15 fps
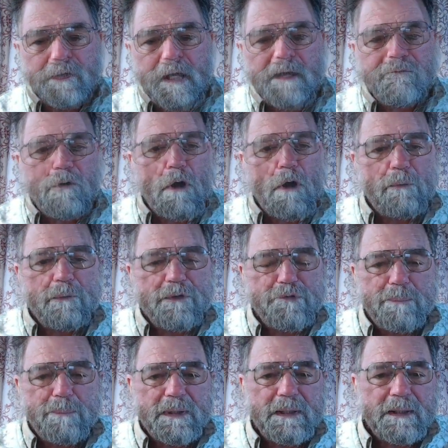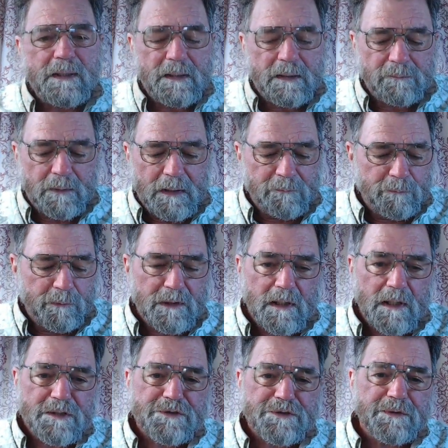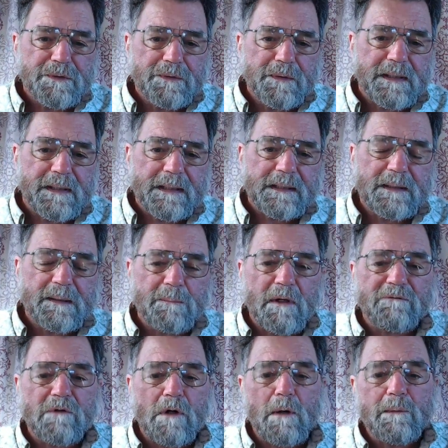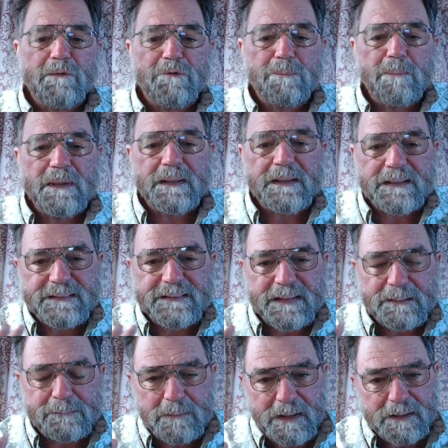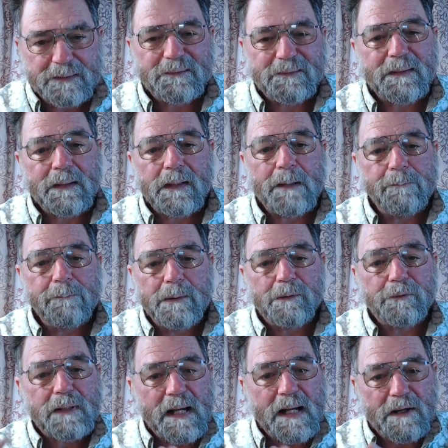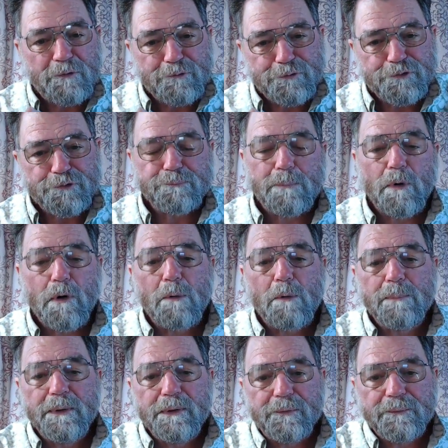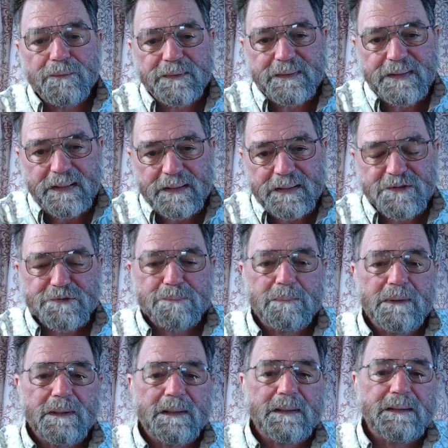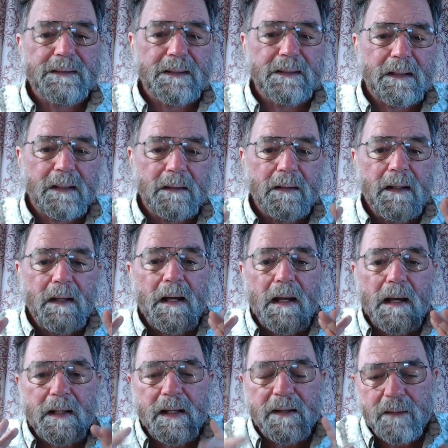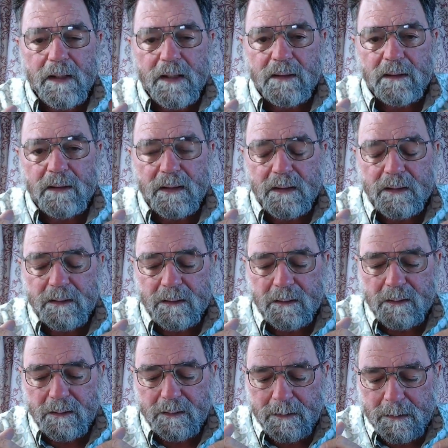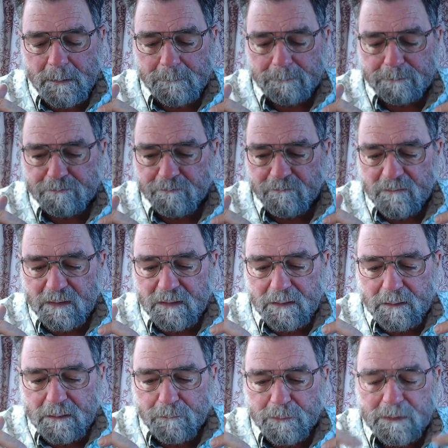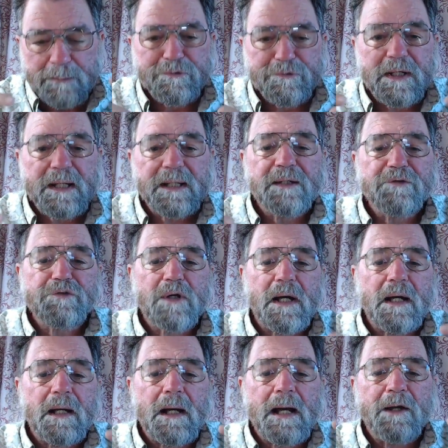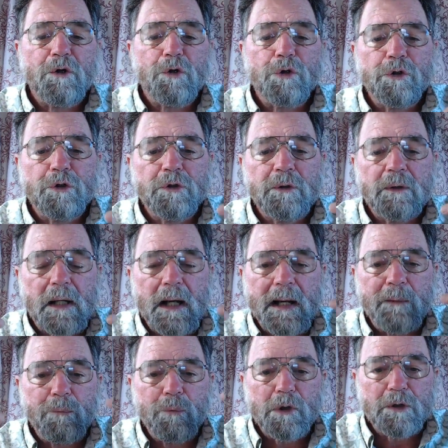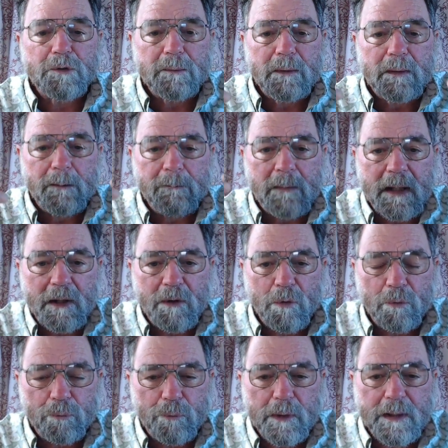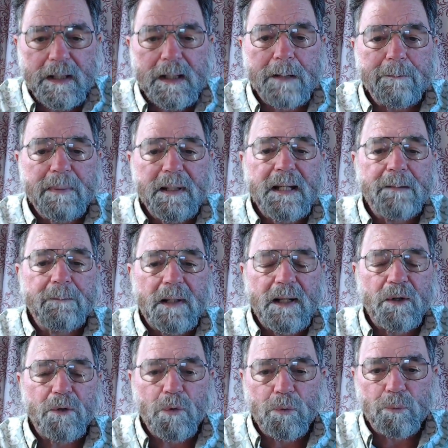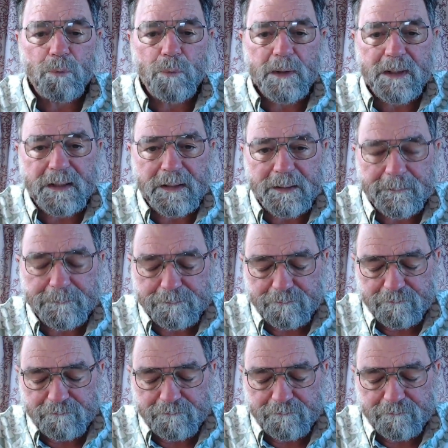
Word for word: I've always been, in, in regards to the kingdom, I've always been a tent maker. I, I built houses. Paul built tents. But uh, in, in, in um, what I'm saying is I, I earn, I work my own way. I pay my own way.